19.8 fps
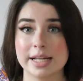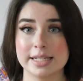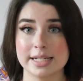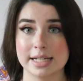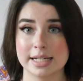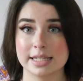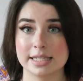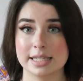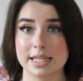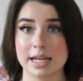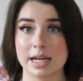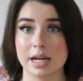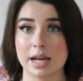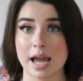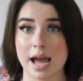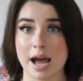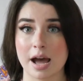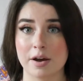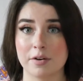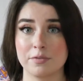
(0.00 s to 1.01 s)
ideas that I
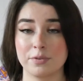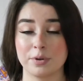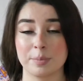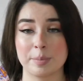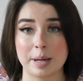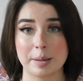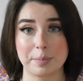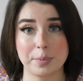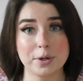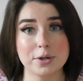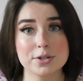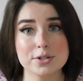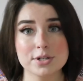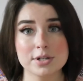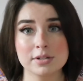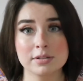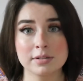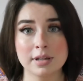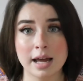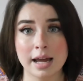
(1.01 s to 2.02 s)
have for my
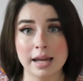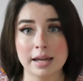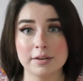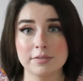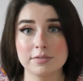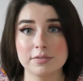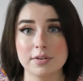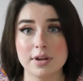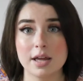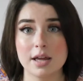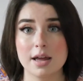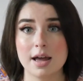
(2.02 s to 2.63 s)
personal life,